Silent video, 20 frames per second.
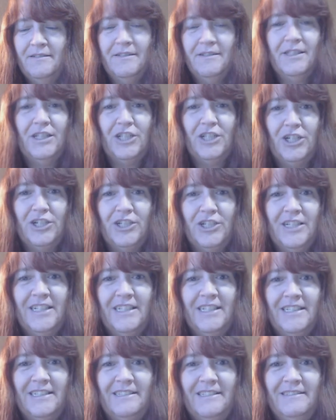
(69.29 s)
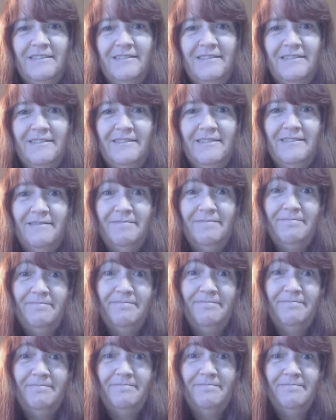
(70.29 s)
learned it
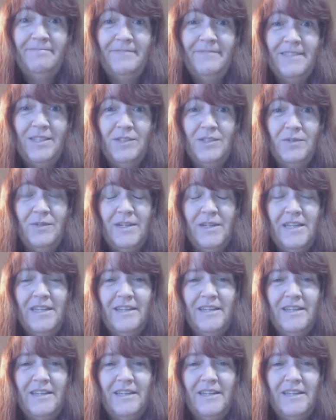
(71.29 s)
this week.